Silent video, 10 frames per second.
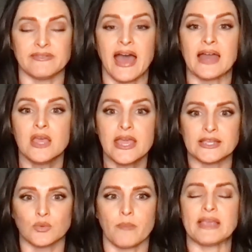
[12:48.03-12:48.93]
And that
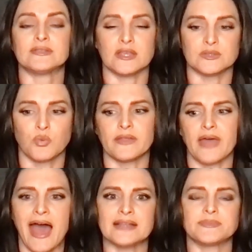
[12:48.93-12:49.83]
is is one of
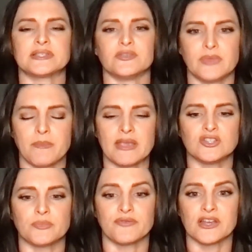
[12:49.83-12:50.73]
the aspects that makes
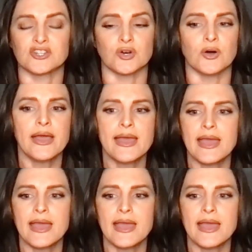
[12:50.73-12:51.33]
you professional.